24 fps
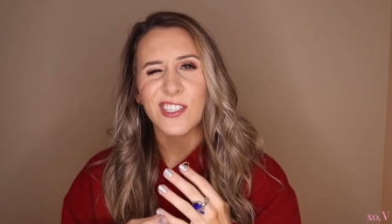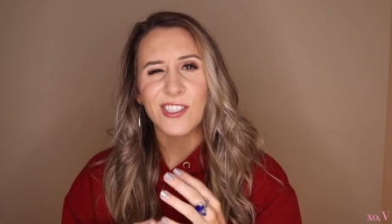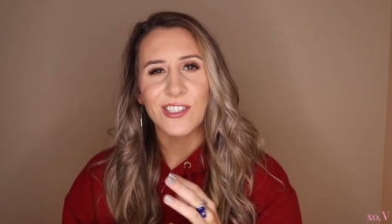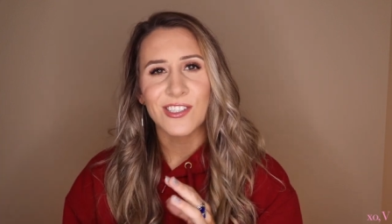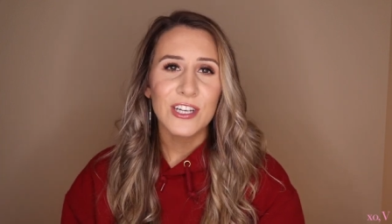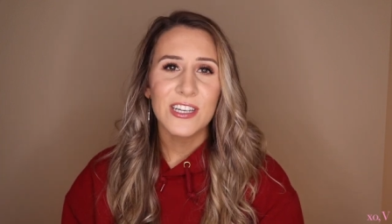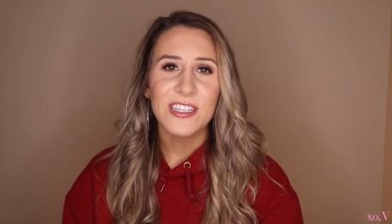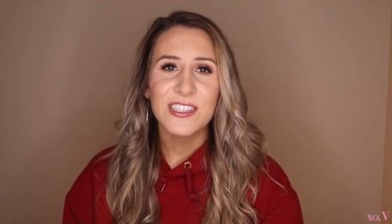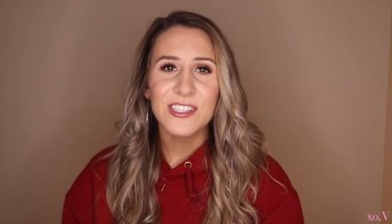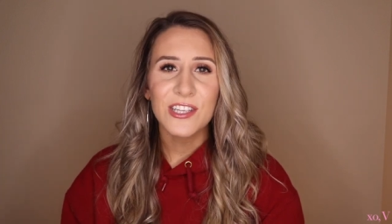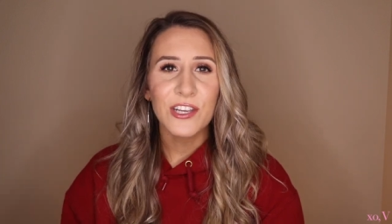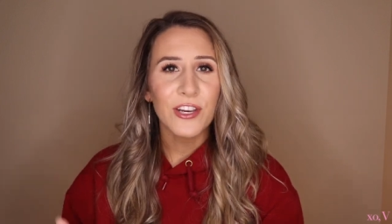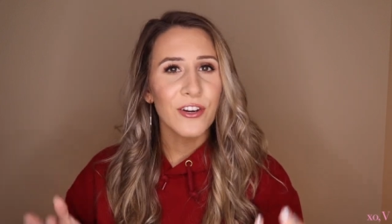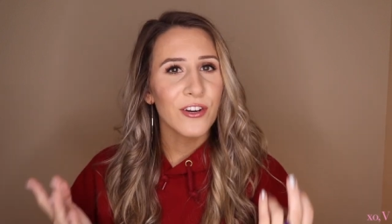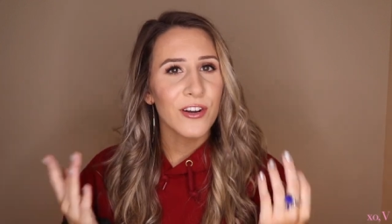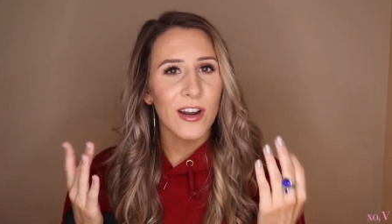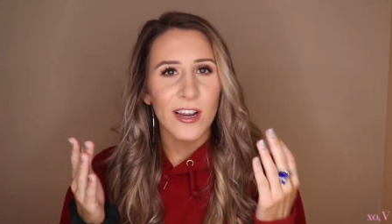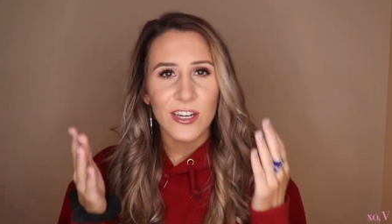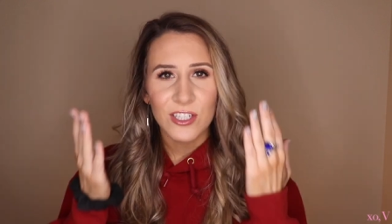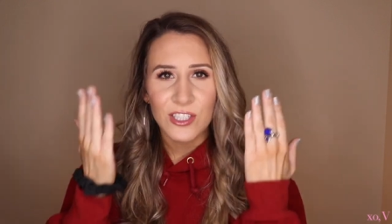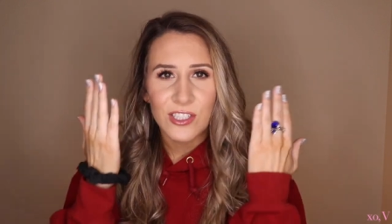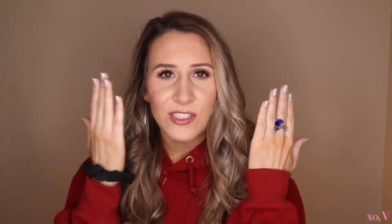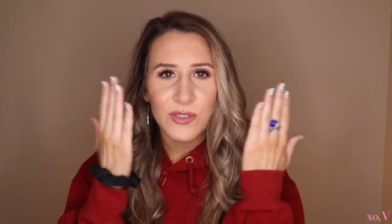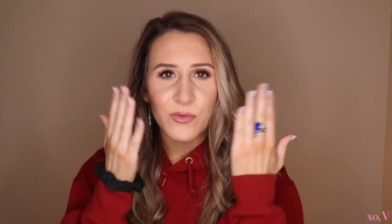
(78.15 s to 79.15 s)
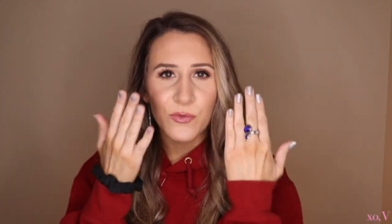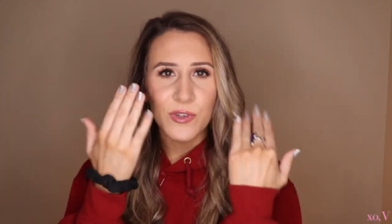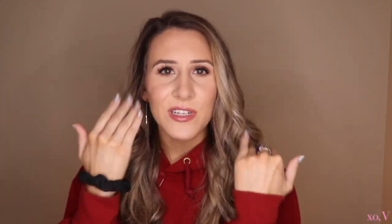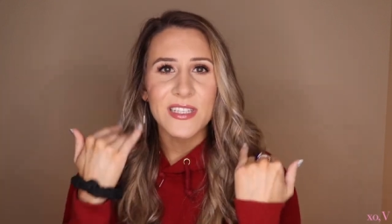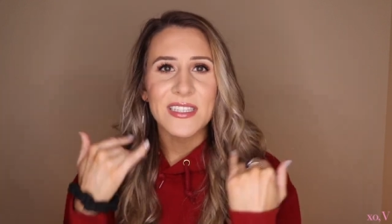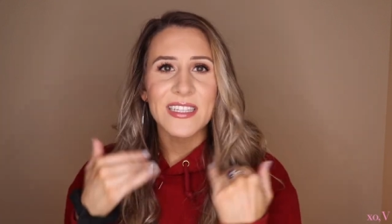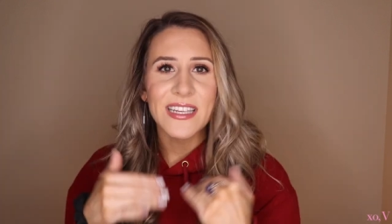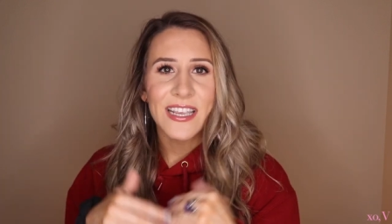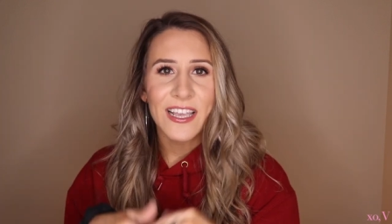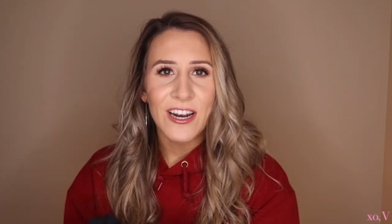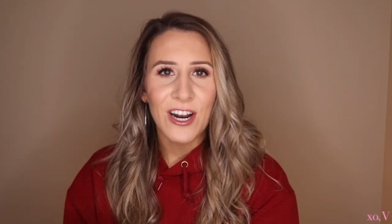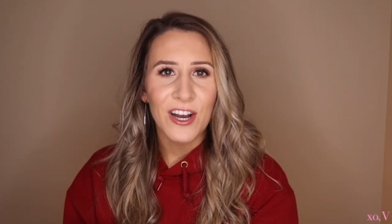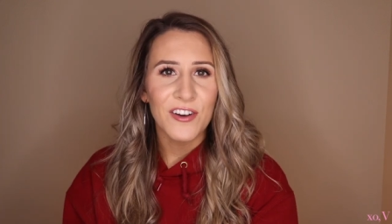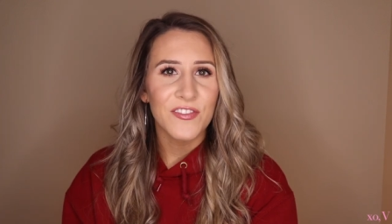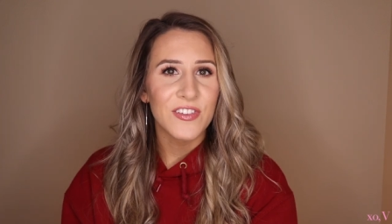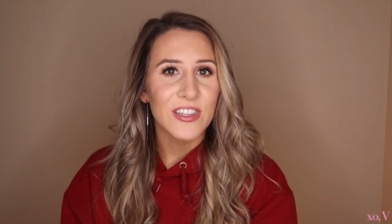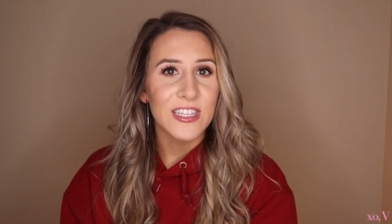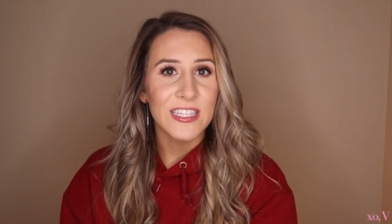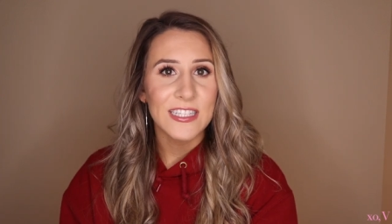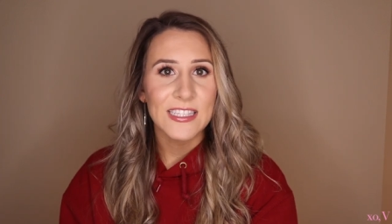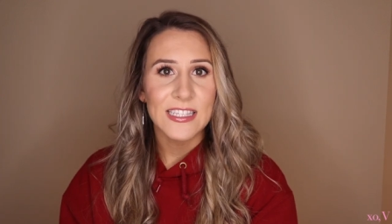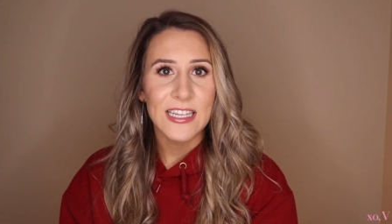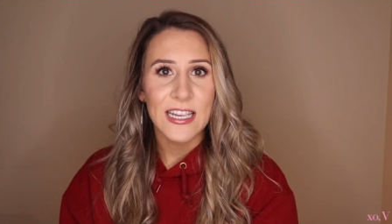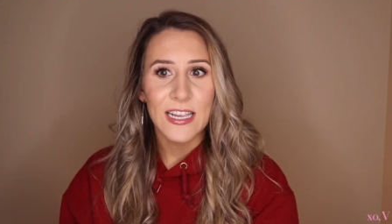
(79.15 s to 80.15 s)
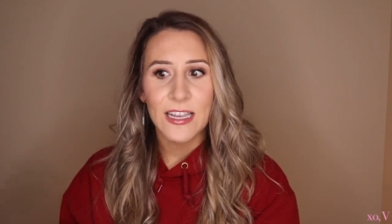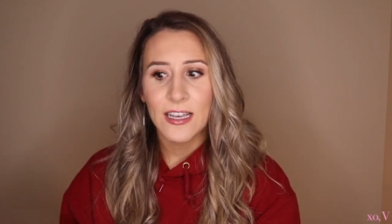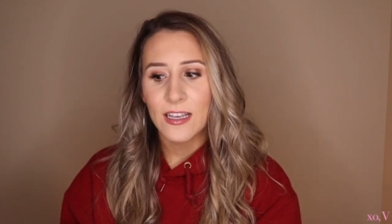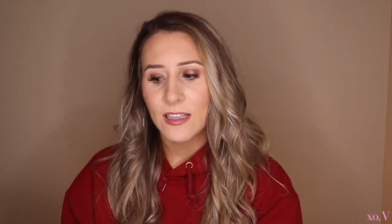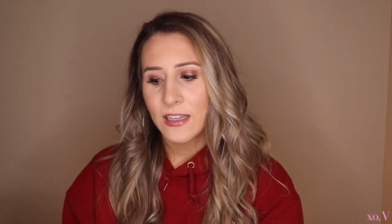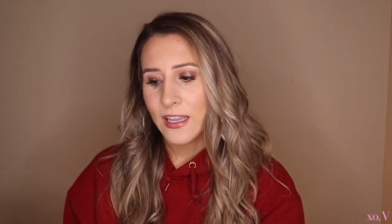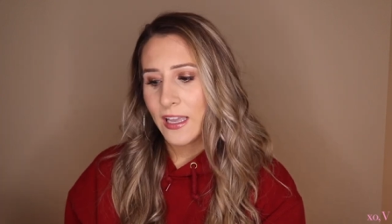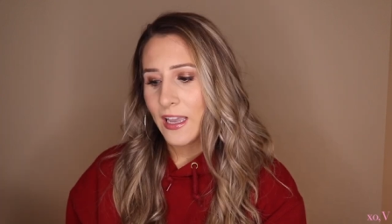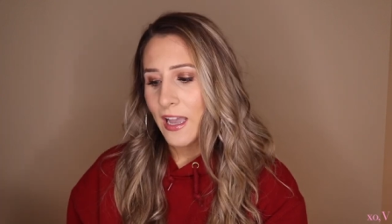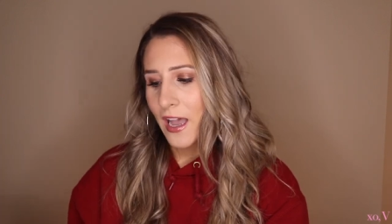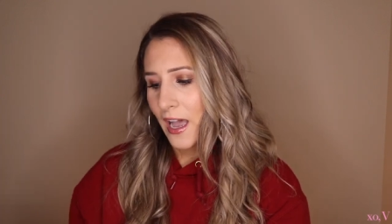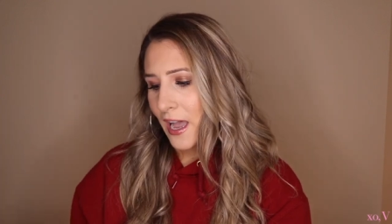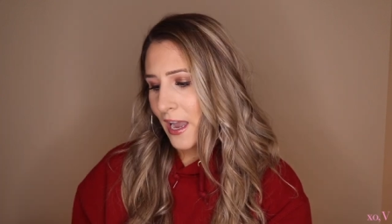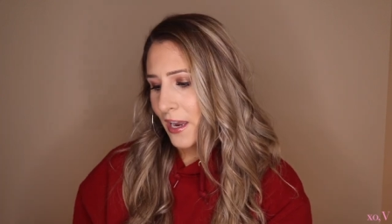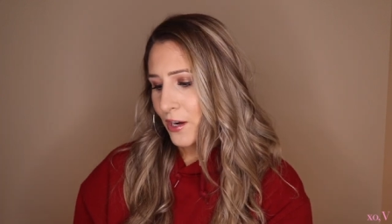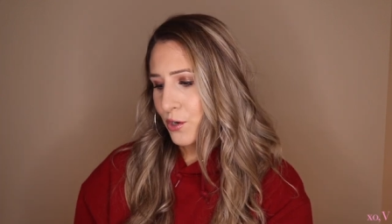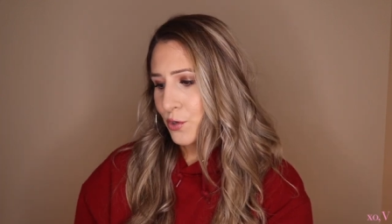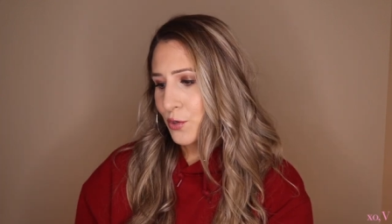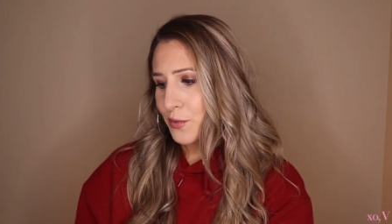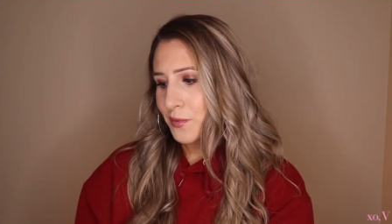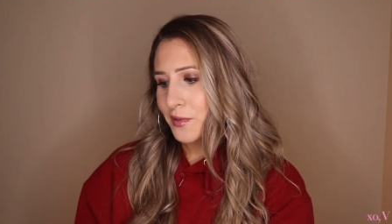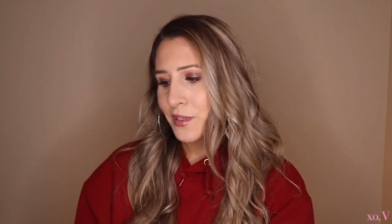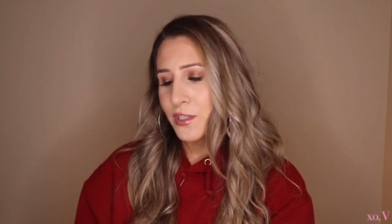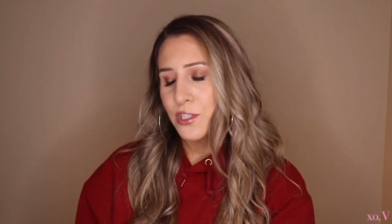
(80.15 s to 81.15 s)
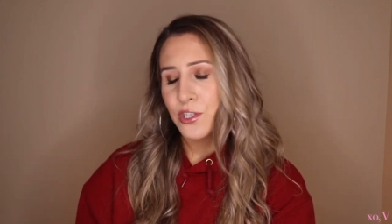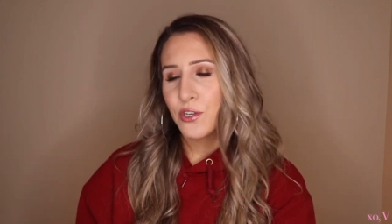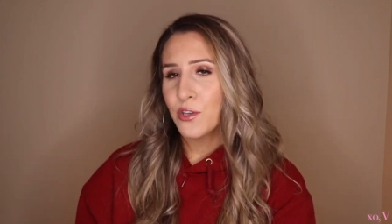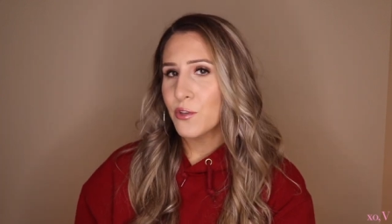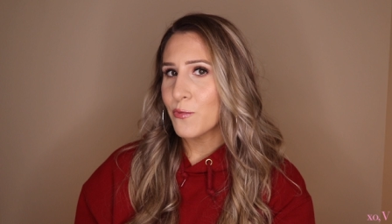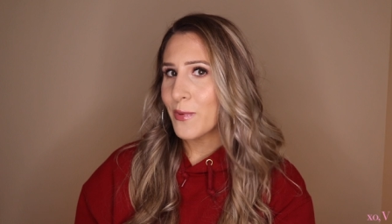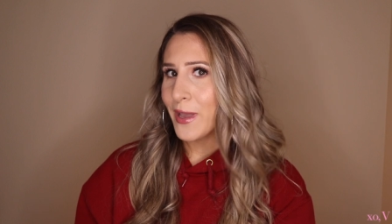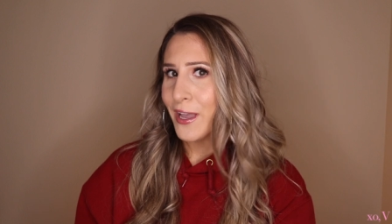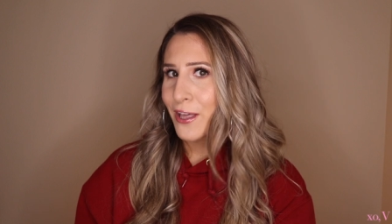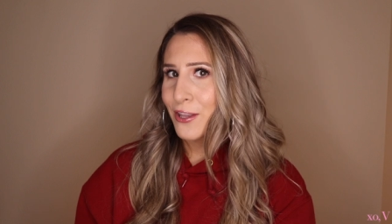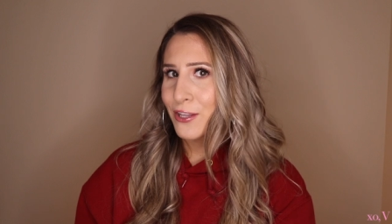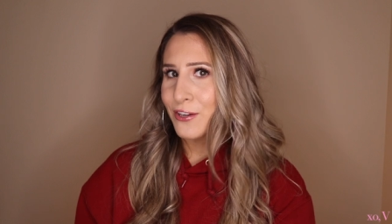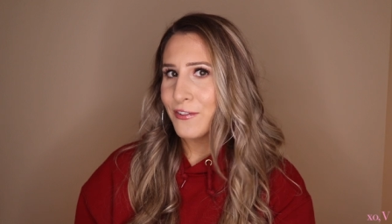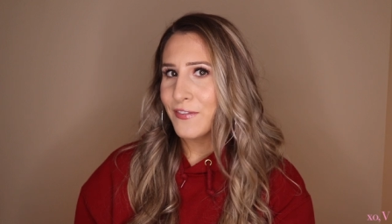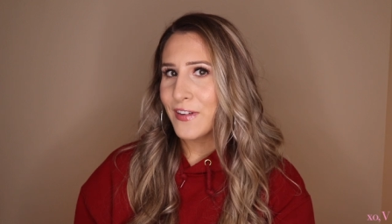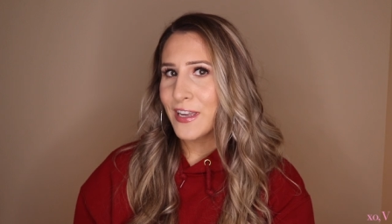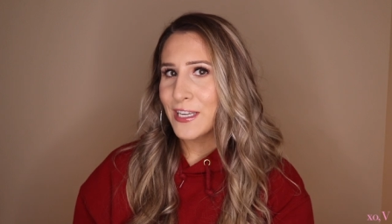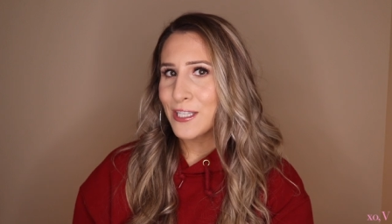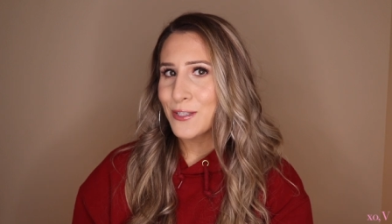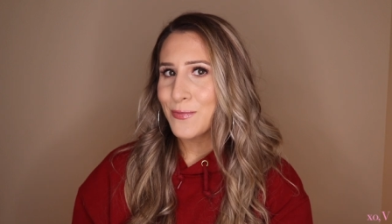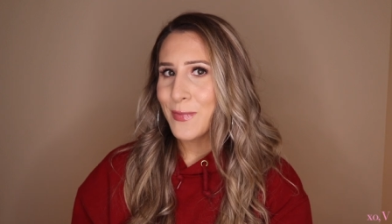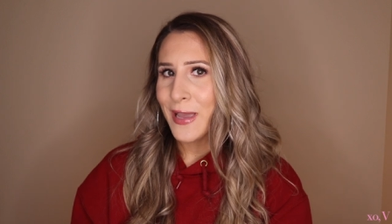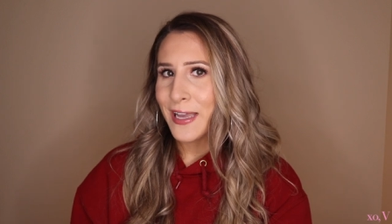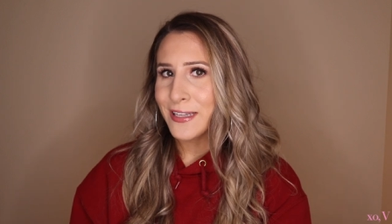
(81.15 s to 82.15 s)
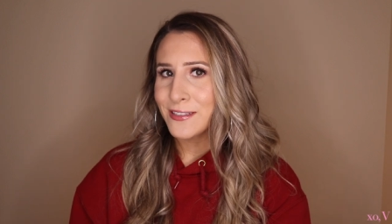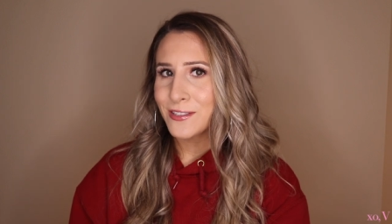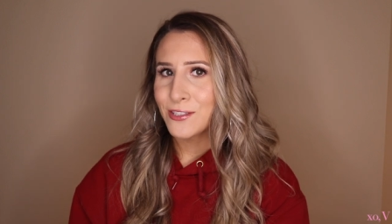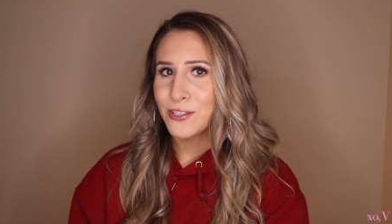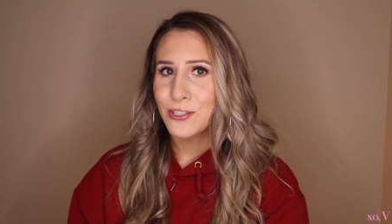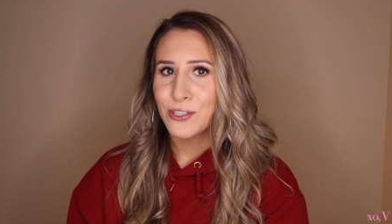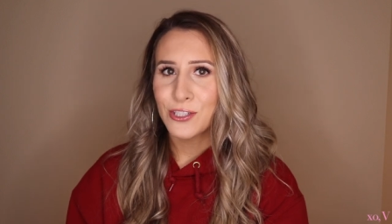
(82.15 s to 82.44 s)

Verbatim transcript: just, just so you're not just rinsing it off in the sink like I normally do with my other face masks.